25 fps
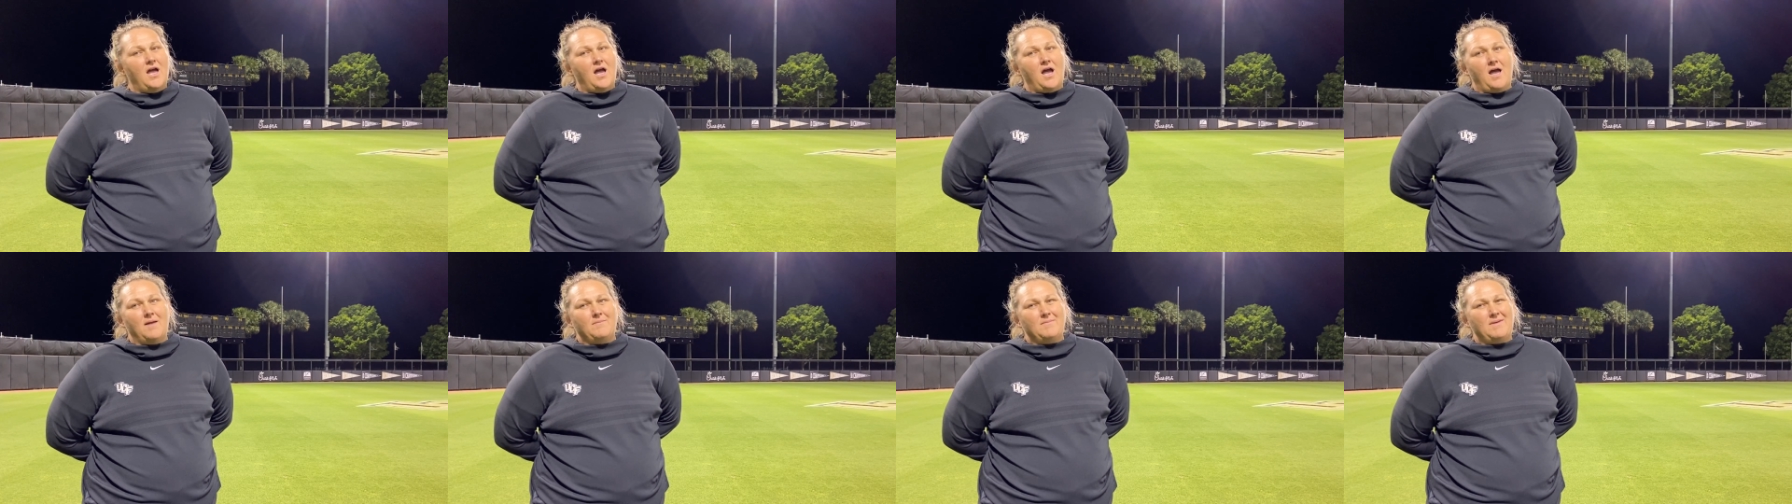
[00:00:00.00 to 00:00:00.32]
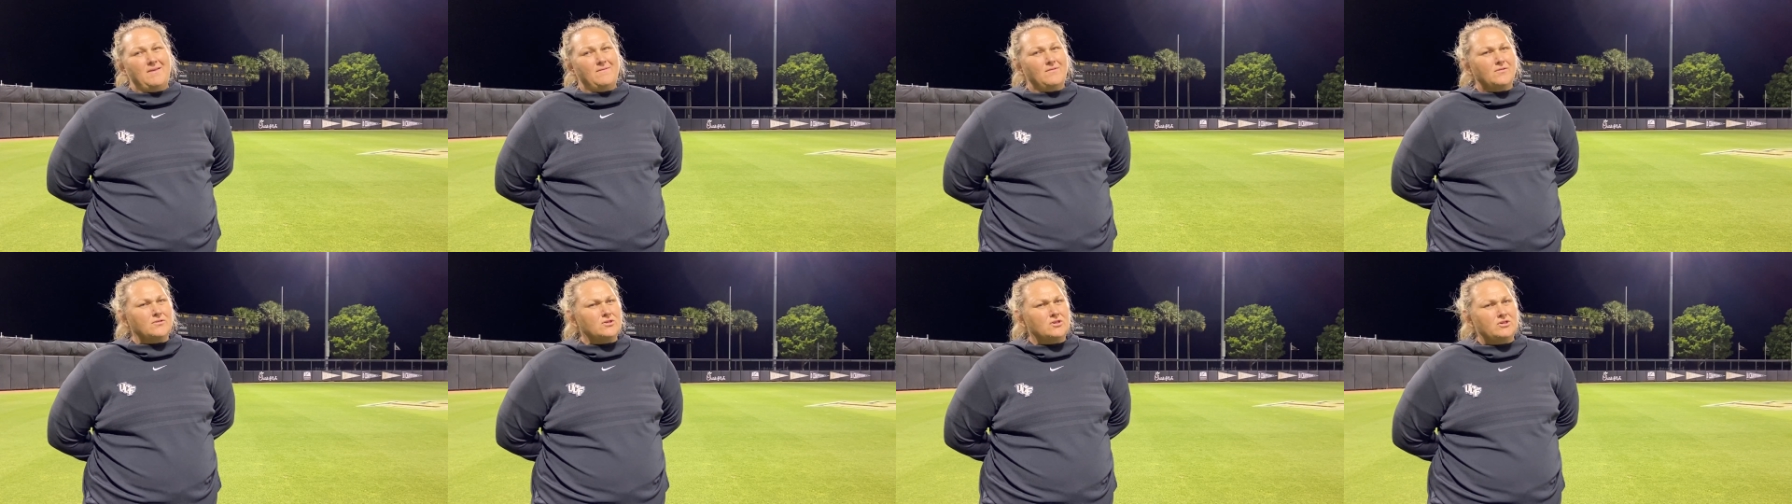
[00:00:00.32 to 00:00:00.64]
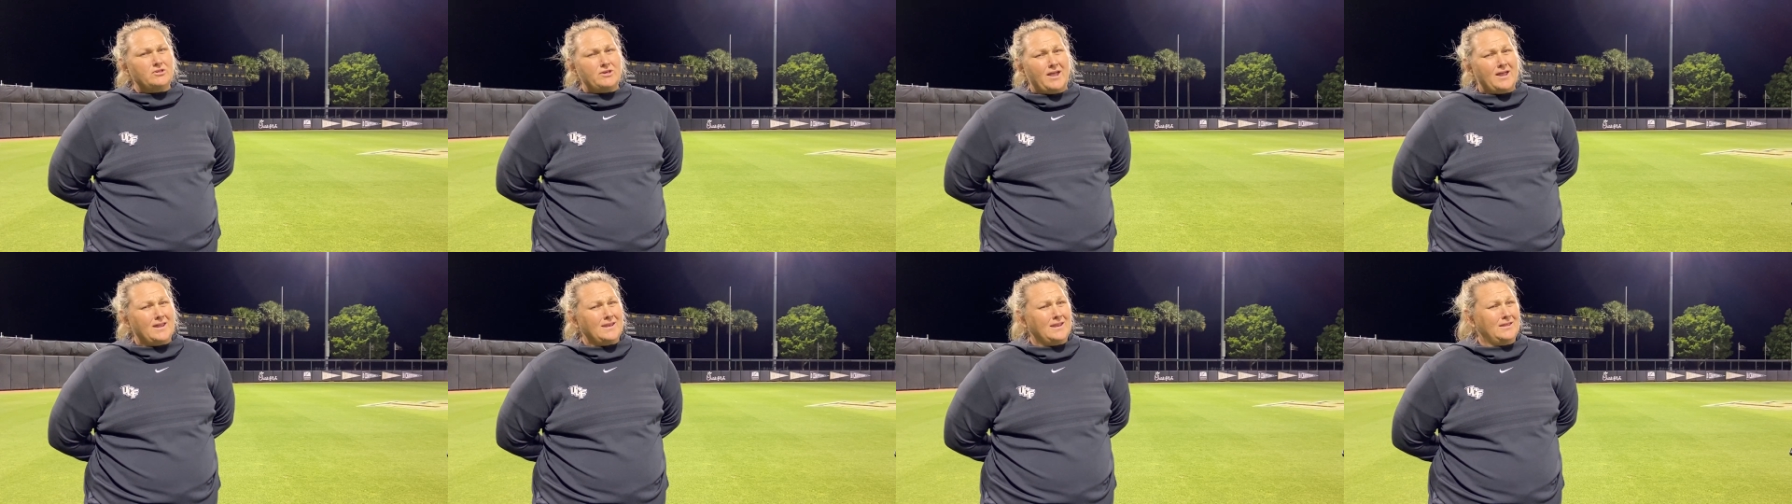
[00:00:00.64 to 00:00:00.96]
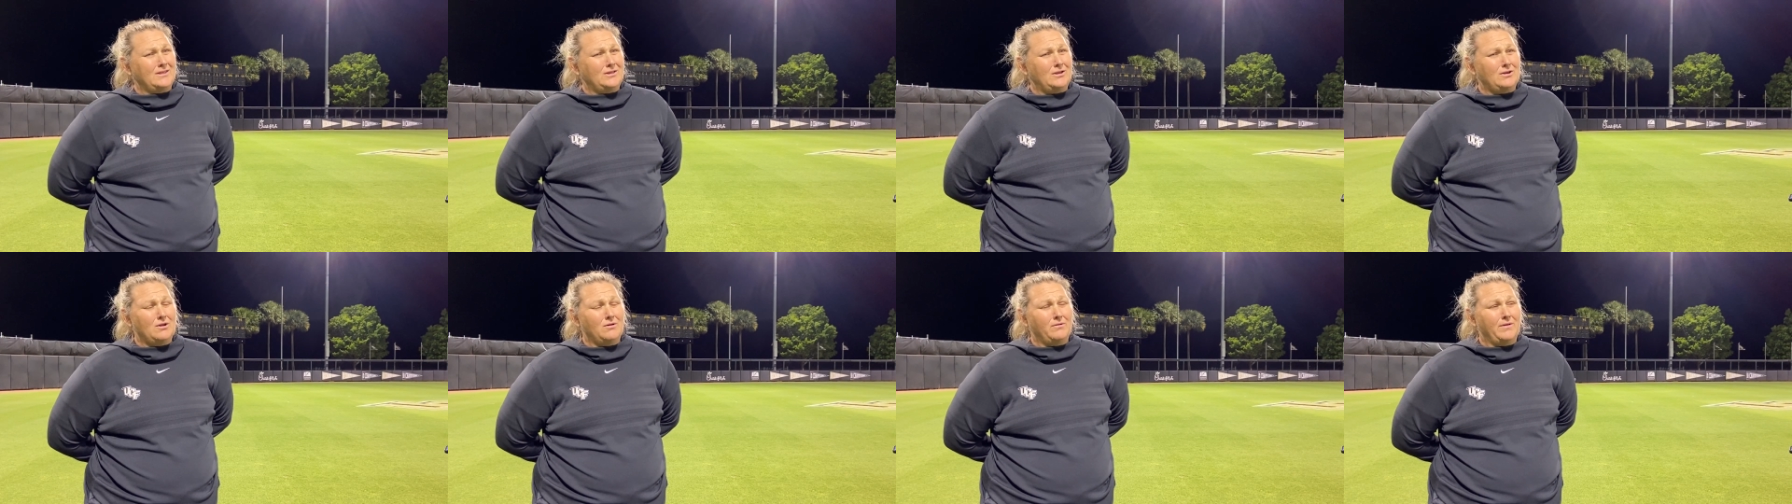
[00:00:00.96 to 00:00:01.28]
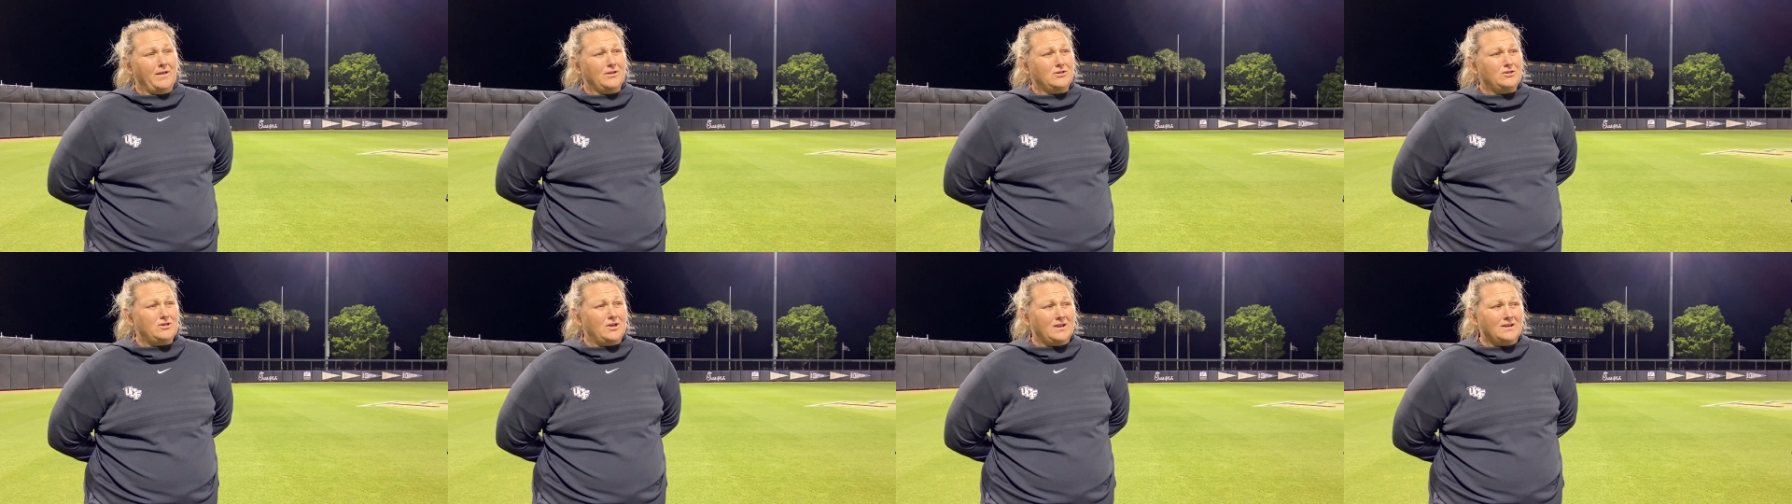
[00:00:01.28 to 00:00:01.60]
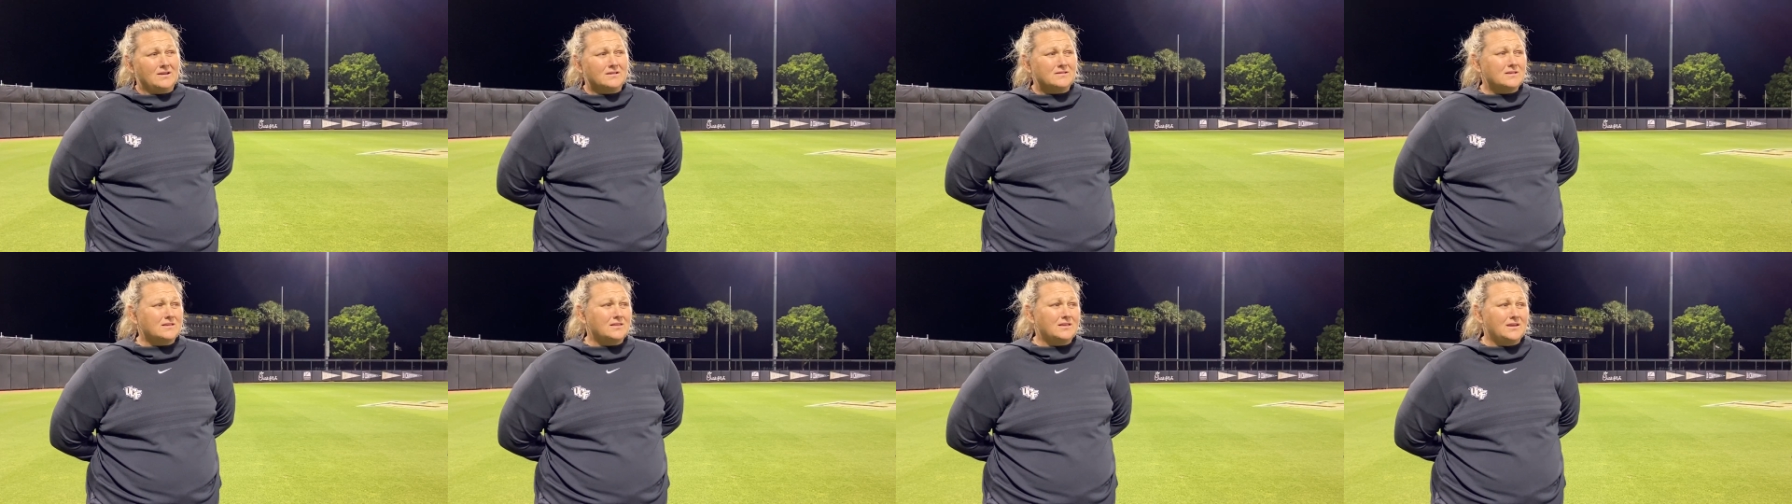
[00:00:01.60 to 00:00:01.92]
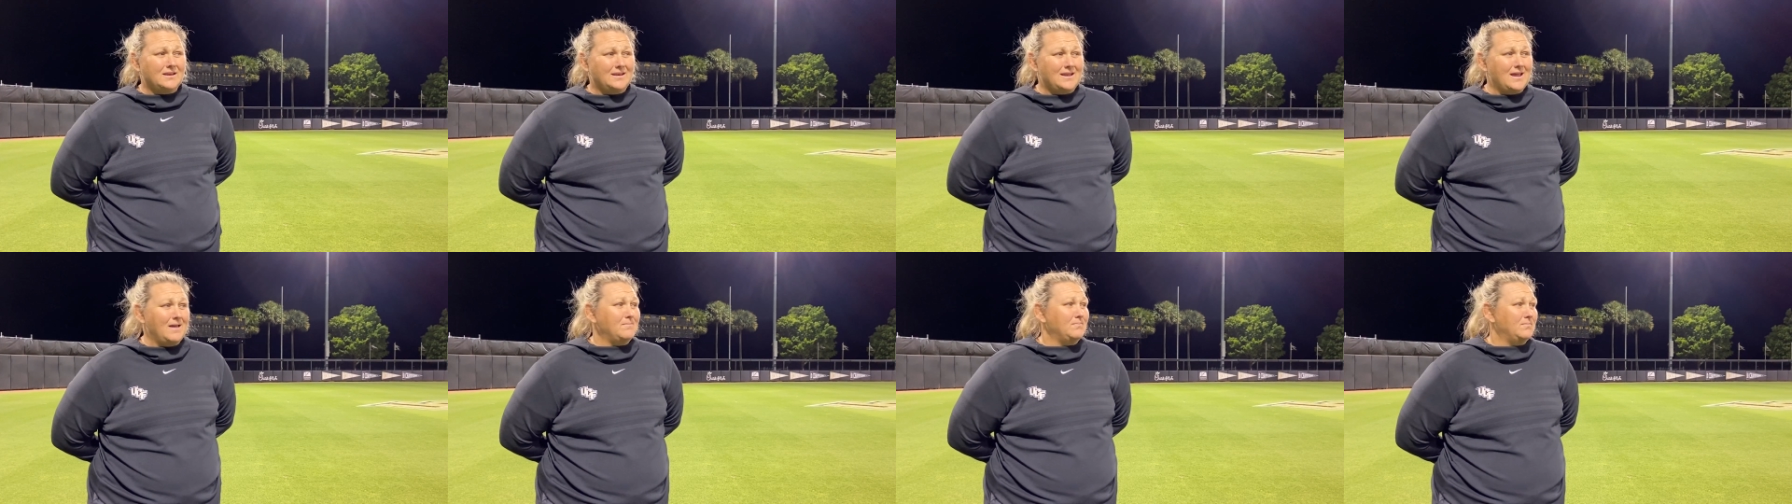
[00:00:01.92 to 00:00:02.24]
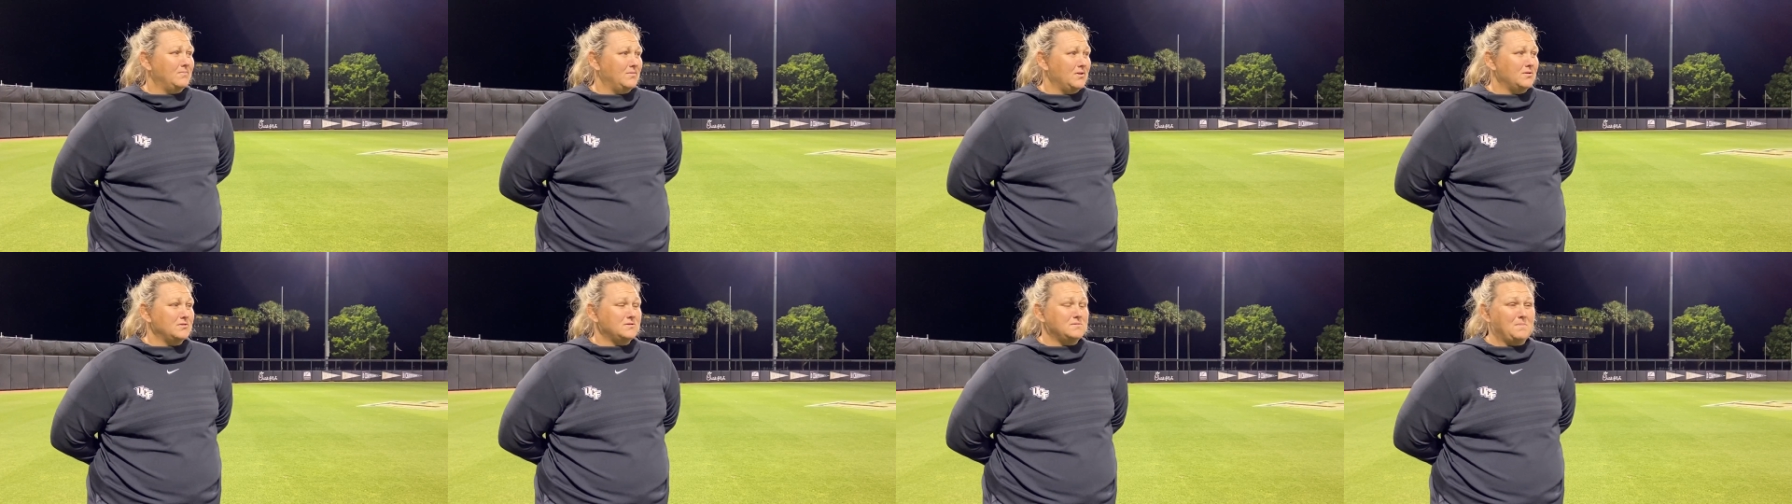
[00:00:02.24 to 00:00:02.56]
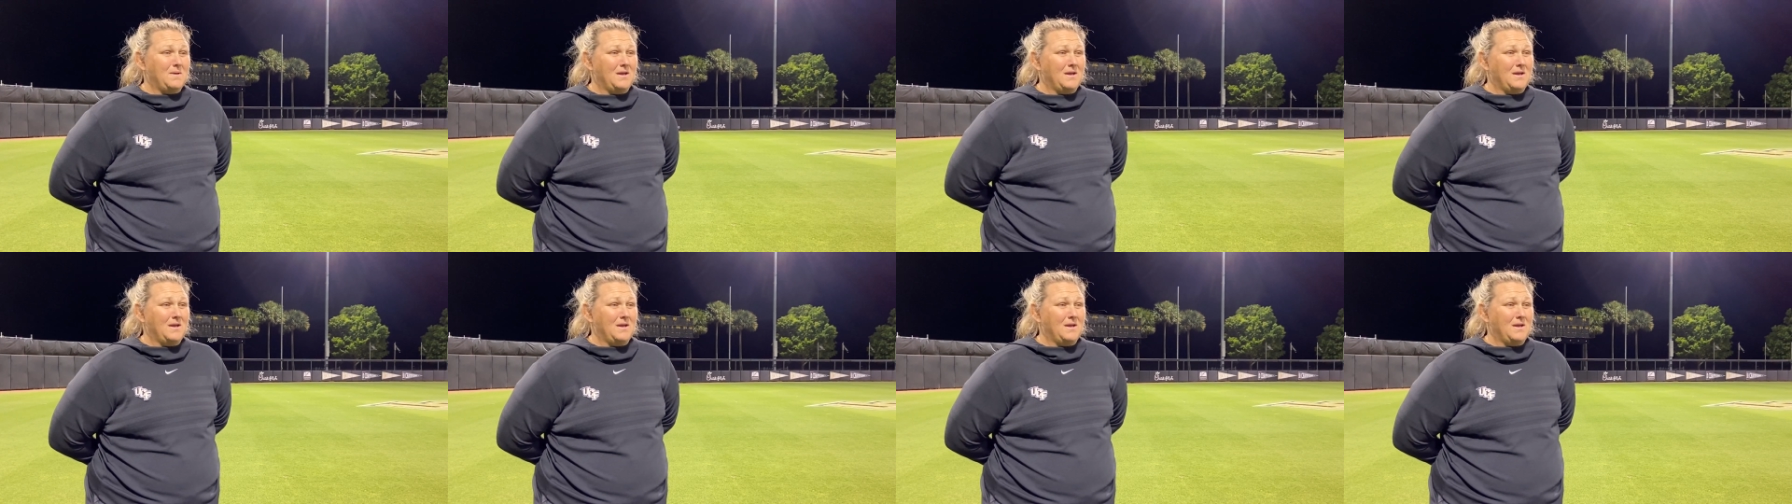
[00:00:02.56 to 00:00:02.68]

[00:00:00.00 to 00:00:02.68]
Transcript: um, even Shannon, you know, like Jada's cleaned up those